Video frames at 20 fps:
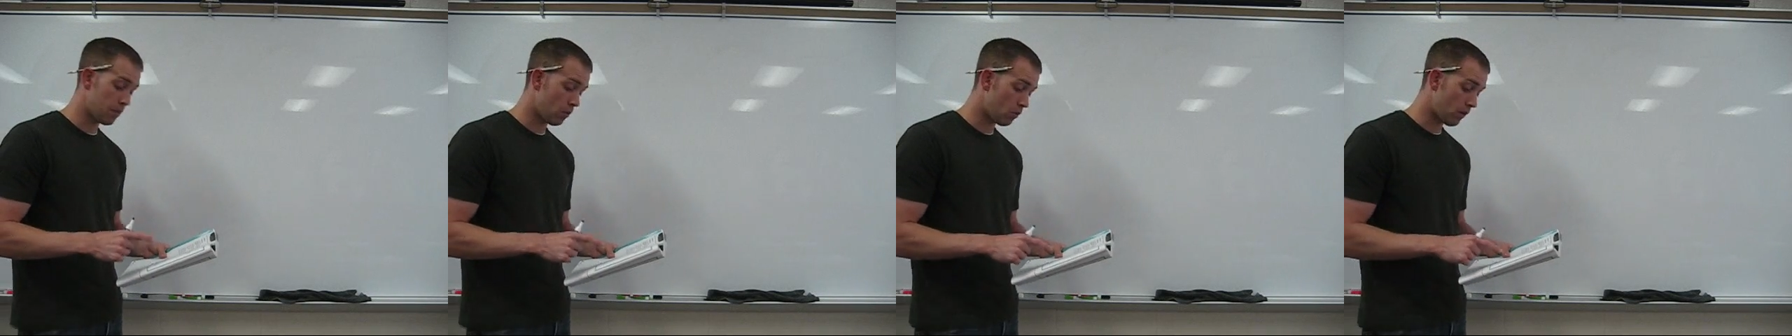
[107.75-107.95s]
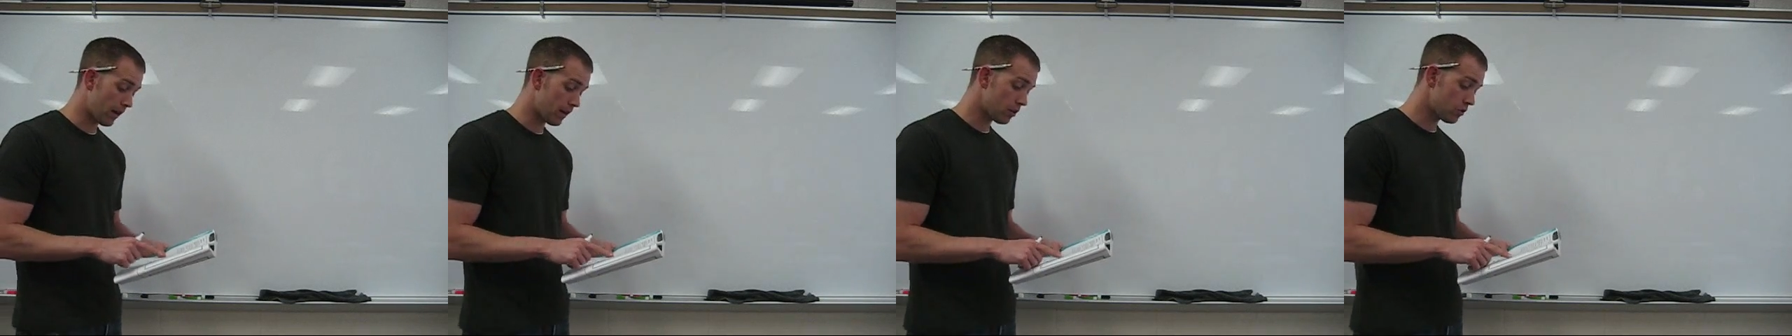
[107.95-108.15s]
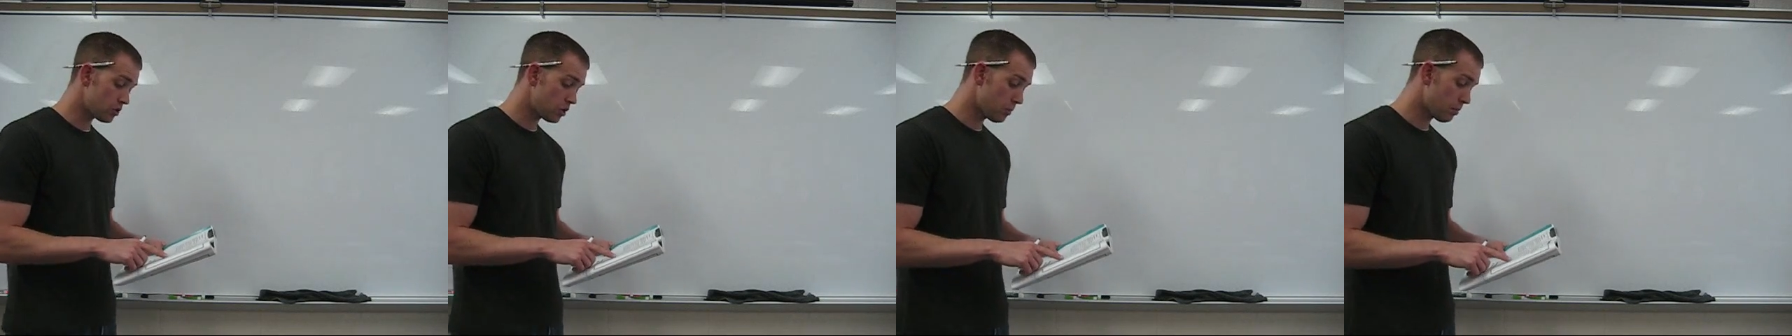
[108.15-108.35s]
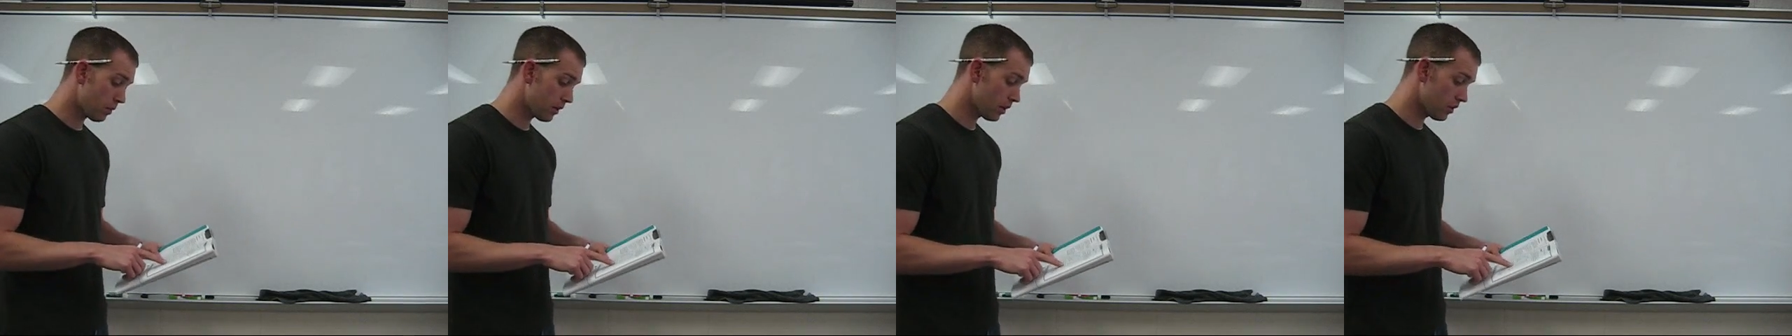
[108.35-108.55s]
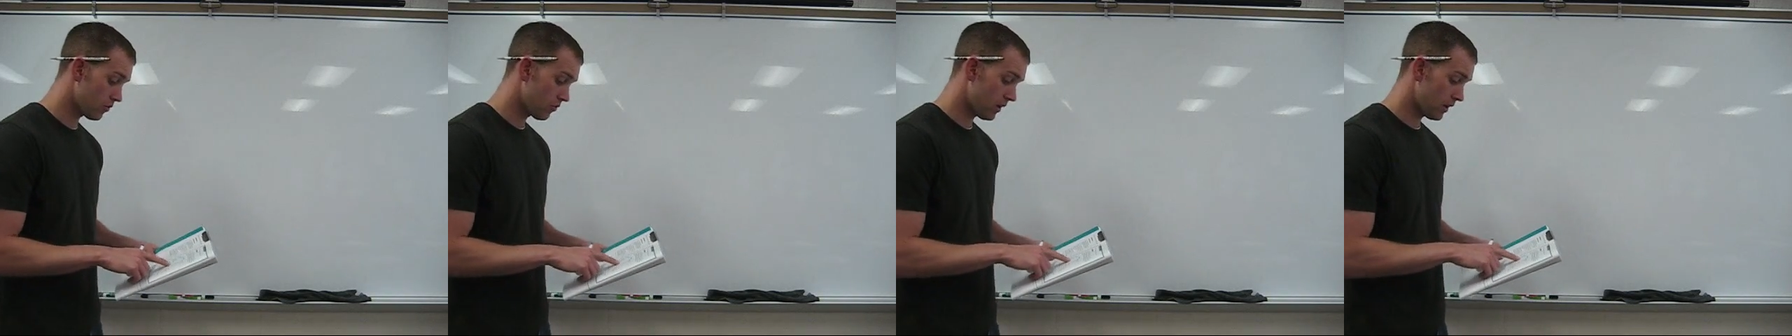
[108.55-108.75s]
but why don't you
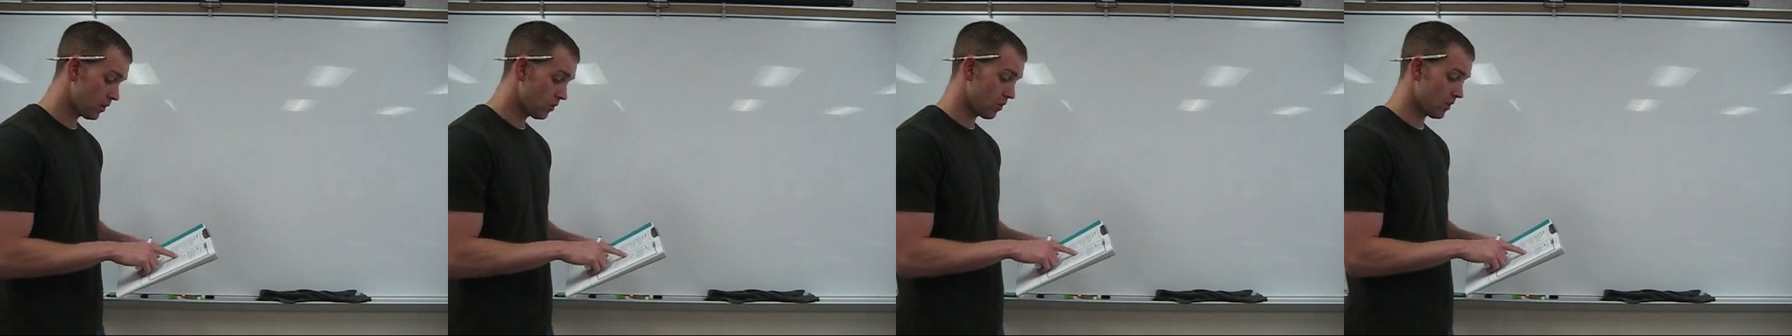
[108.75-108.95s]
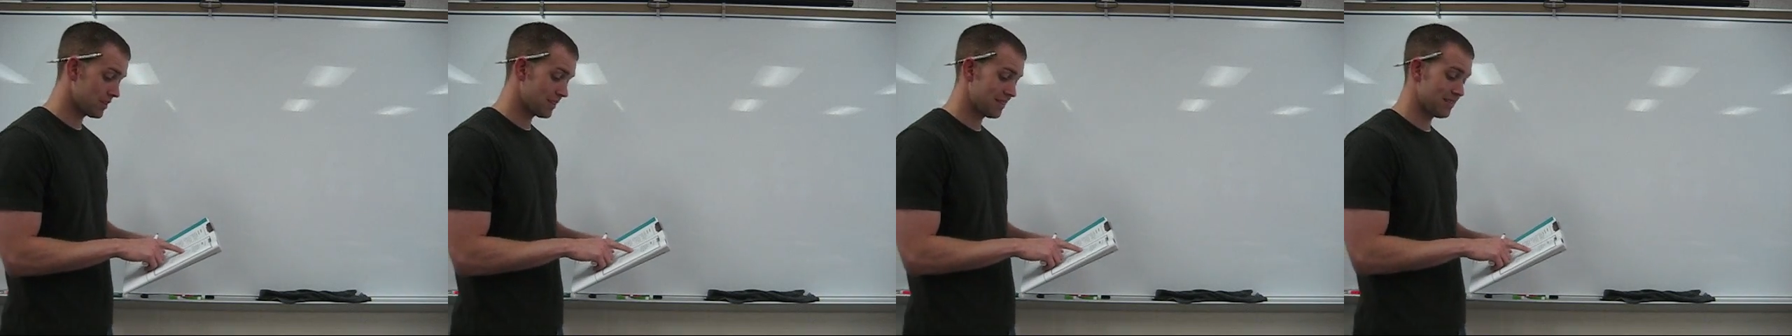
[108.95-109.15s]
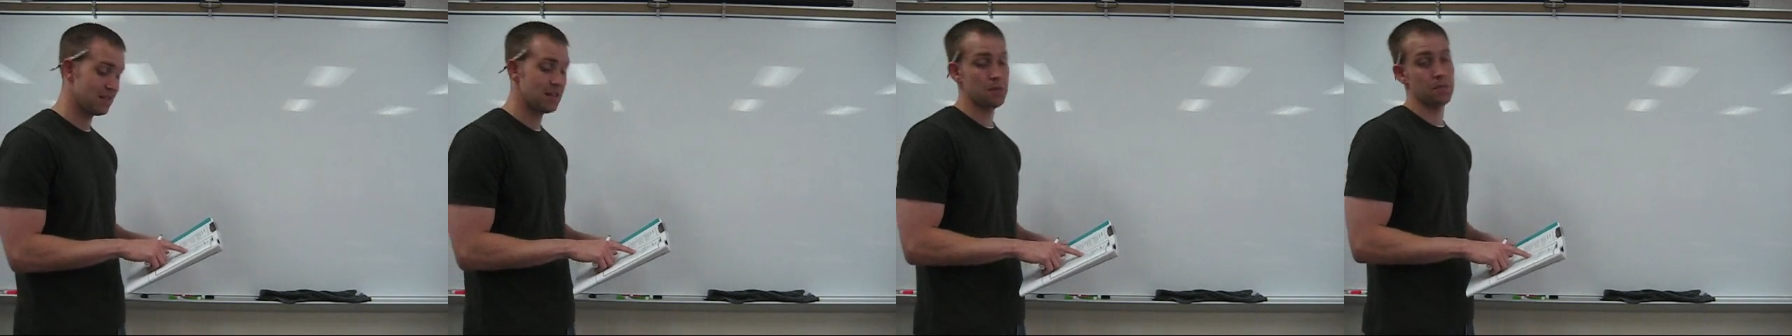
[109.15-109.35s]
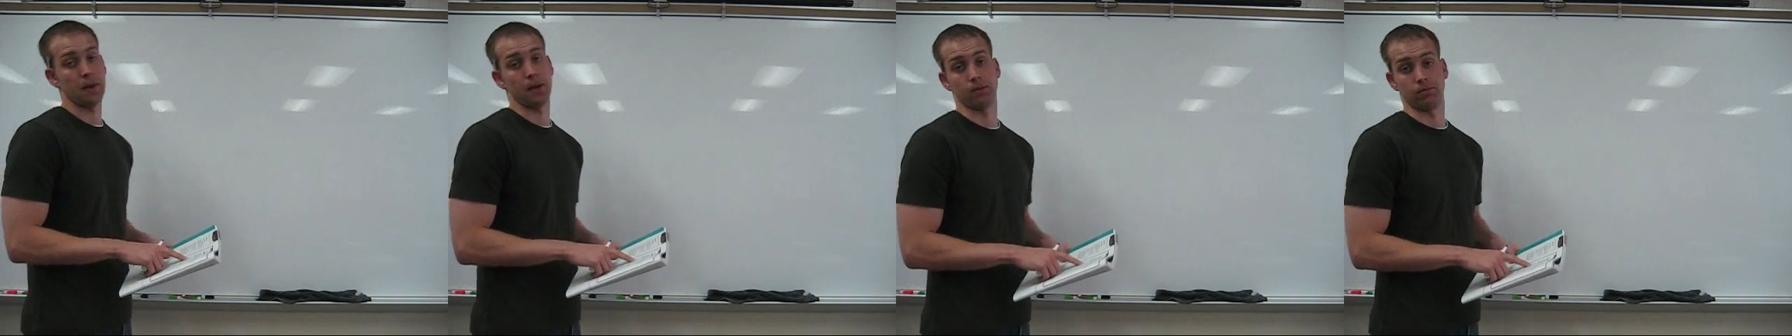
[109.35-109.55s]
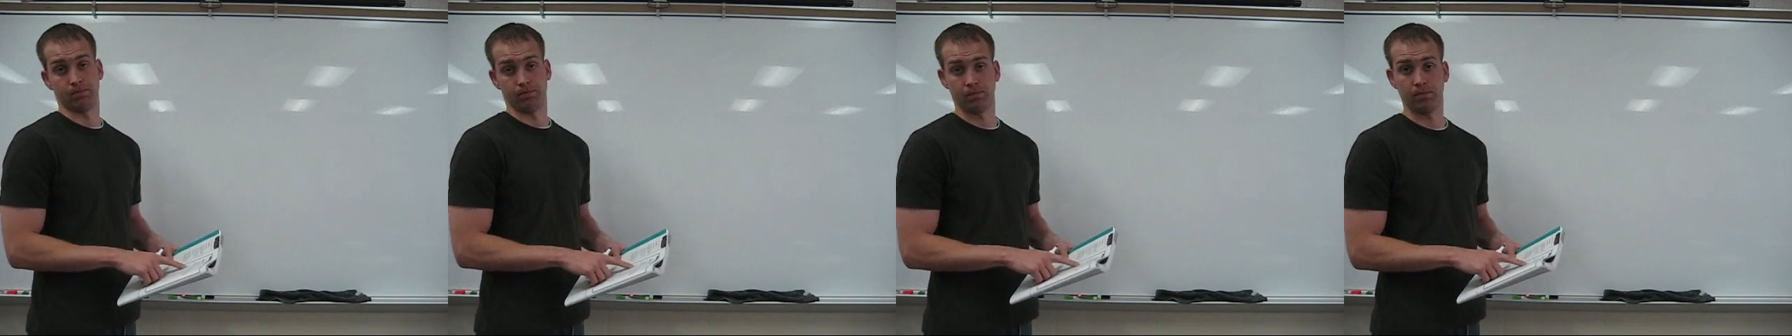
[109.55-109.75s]
put your finger on
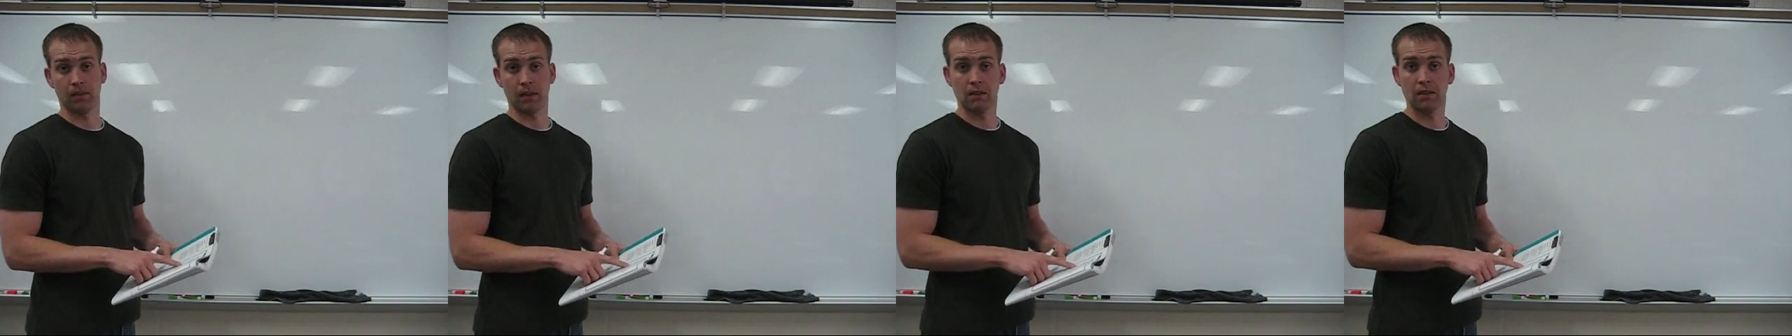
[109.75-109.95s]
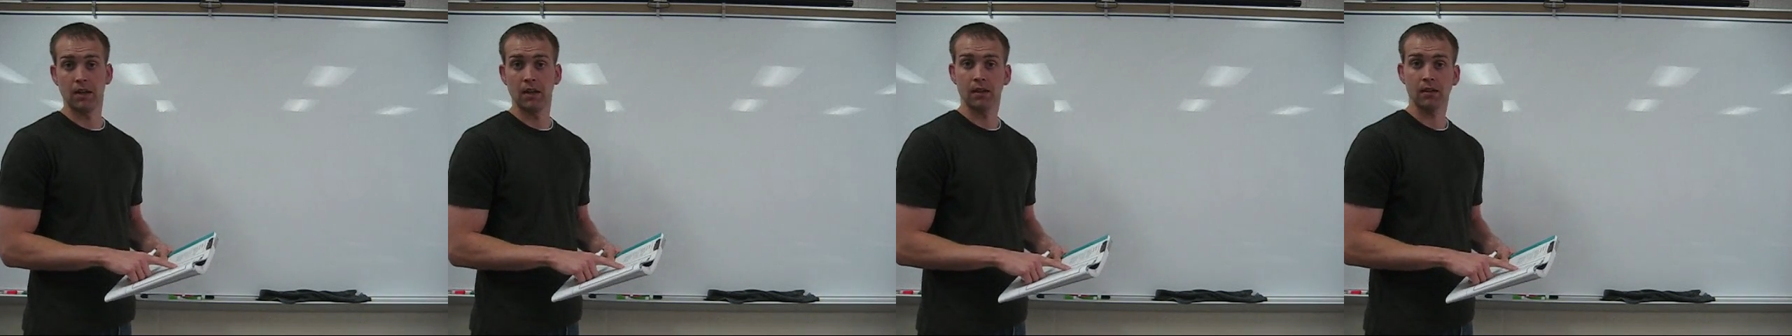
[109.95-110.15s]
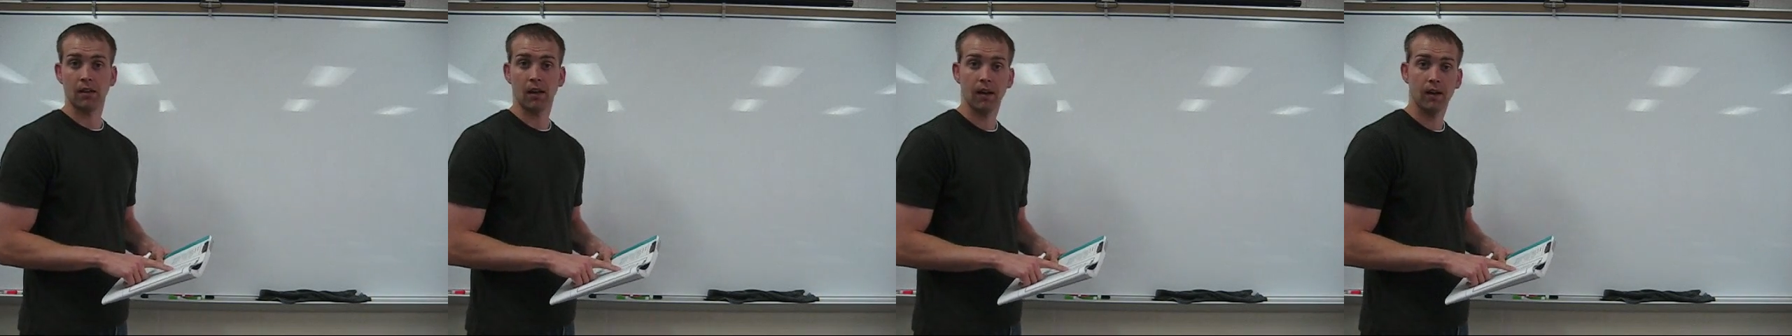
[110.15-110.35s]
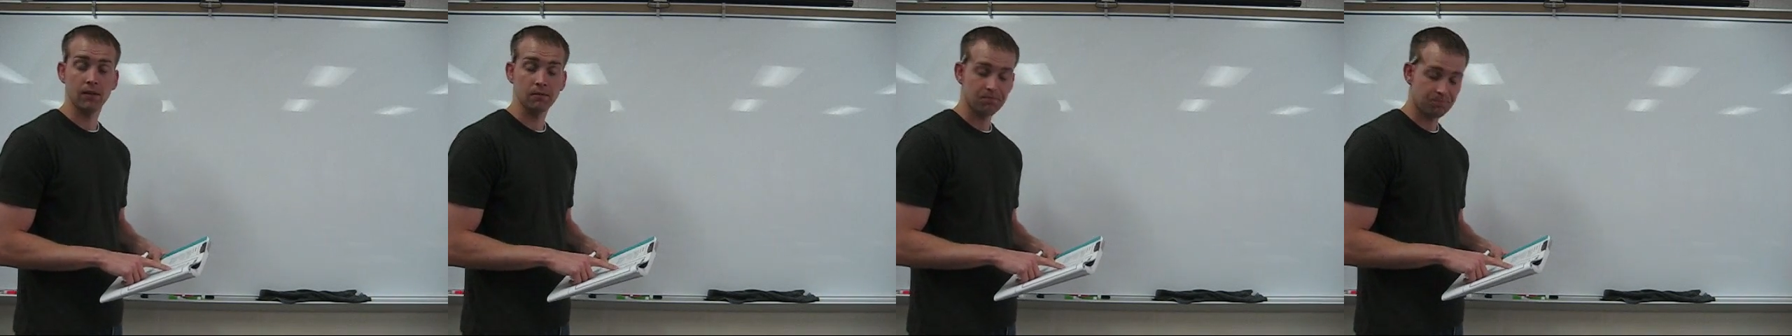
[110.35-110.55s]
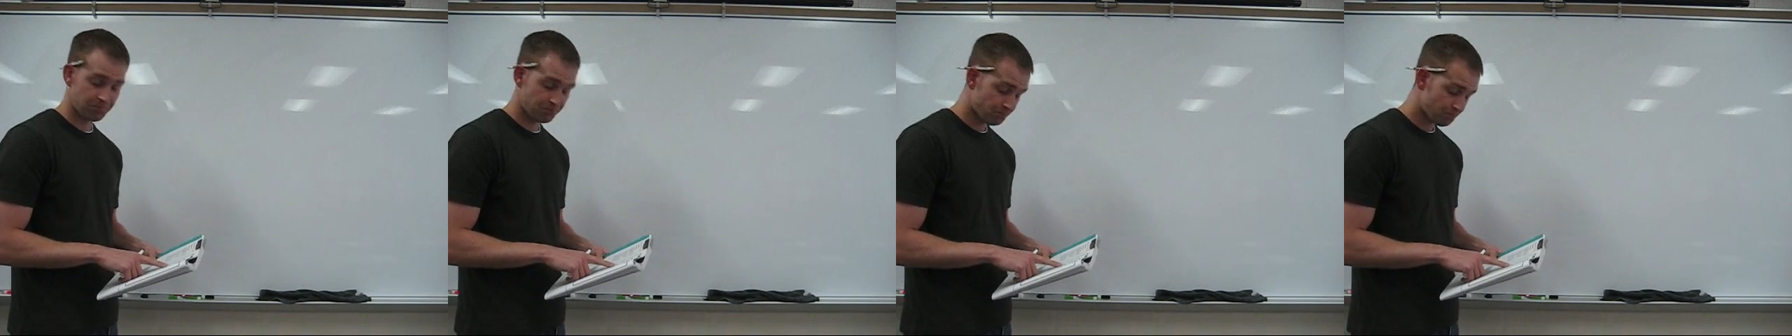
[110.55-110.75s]
sleeping?
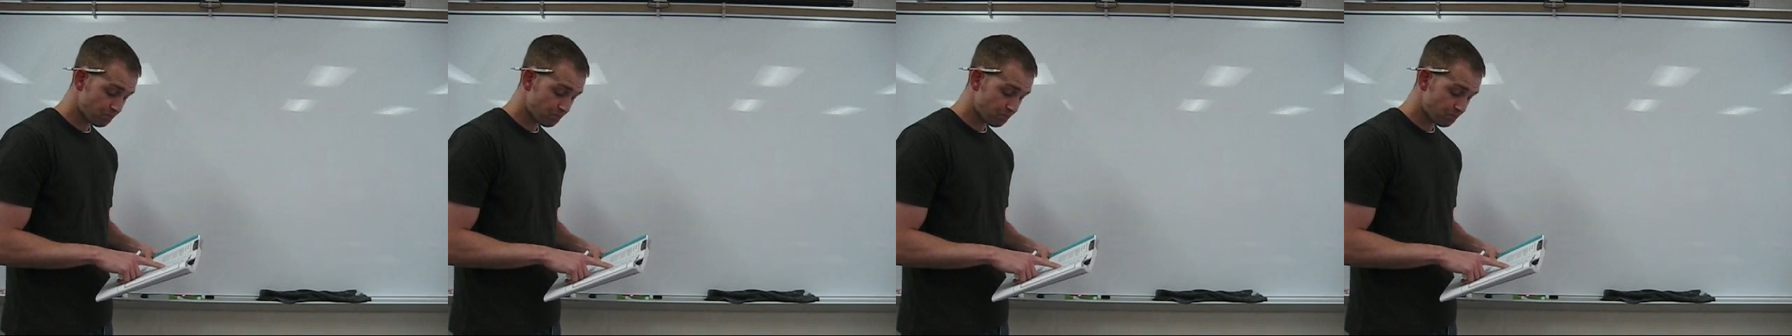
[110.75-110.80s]
Okay?